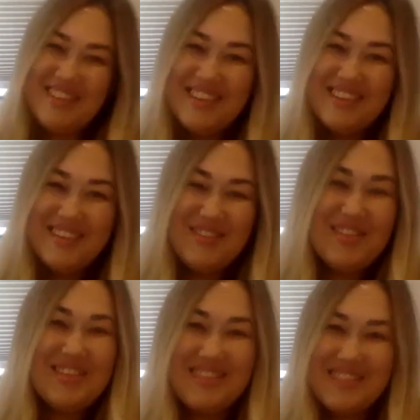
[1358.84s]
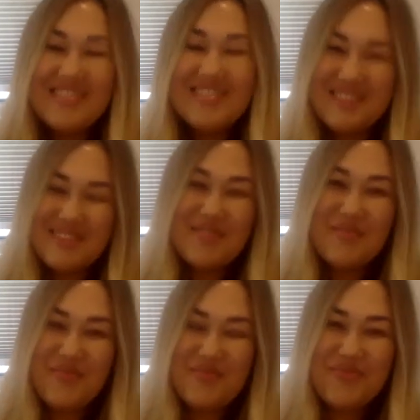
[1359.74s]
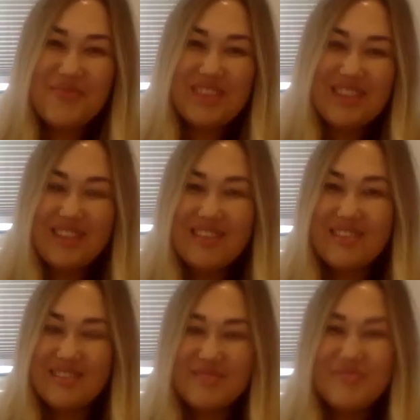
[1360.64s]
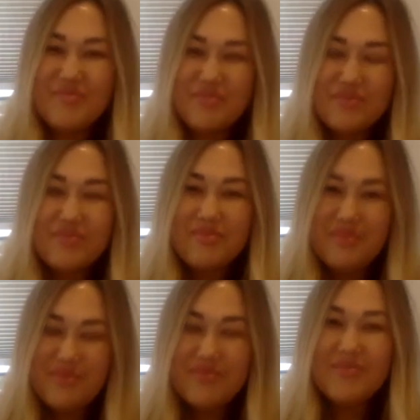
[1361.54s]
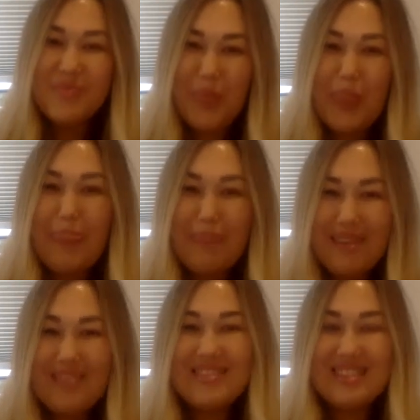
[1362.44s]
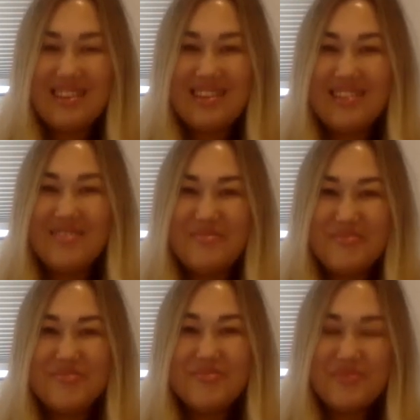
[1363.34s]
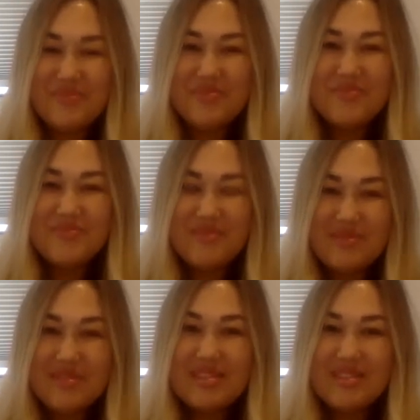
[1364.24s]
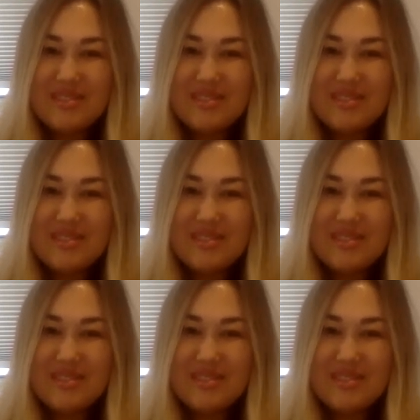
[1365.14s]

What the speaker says: (not speaking)